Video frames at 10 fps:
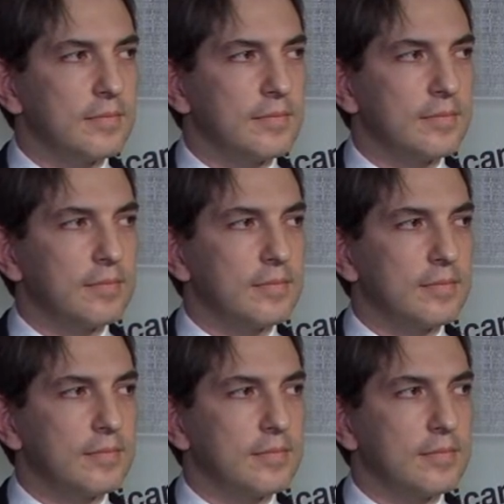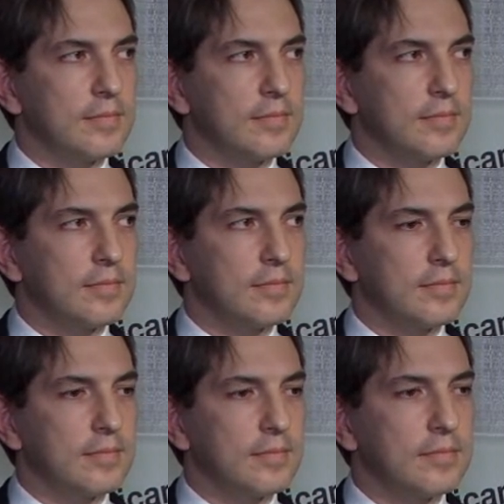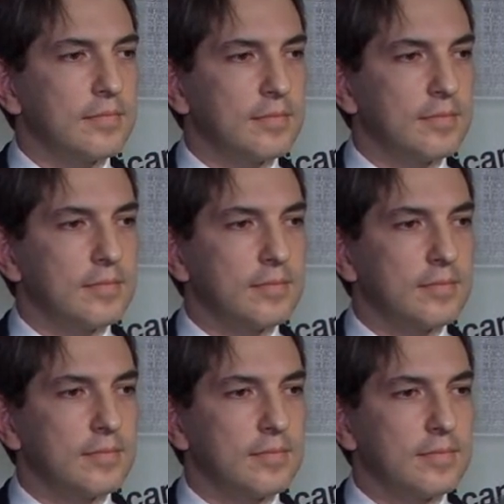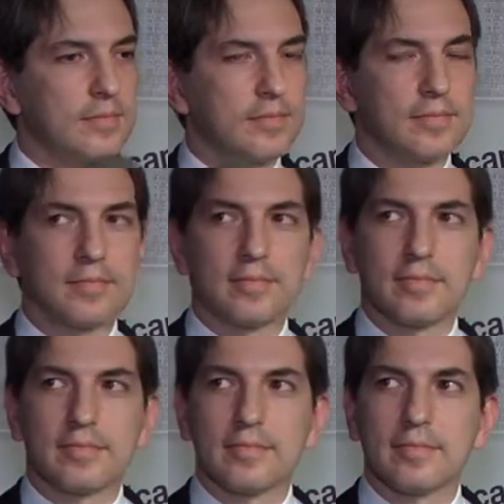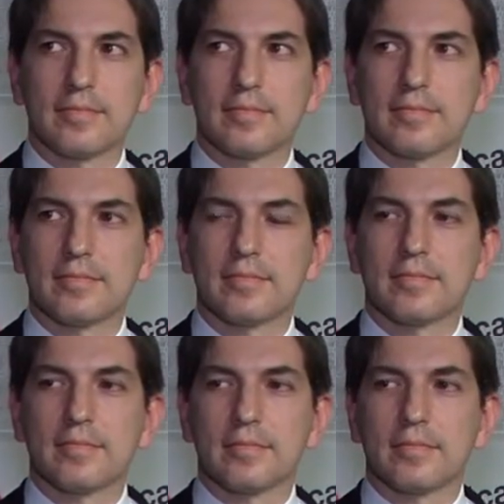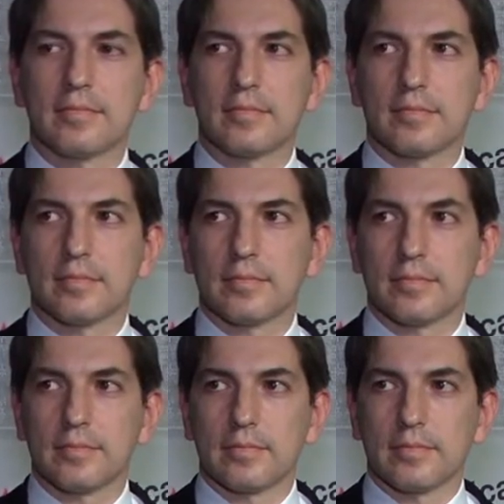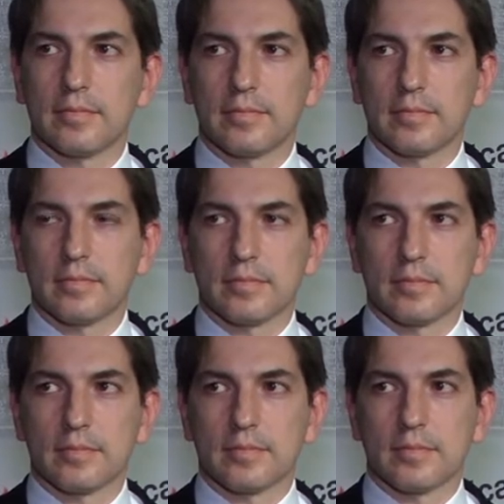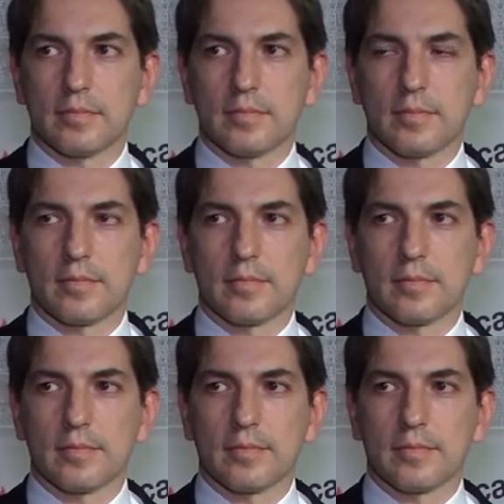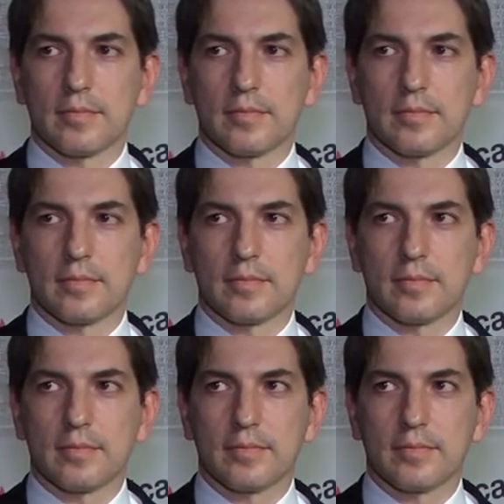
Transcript: The person shown says nothing.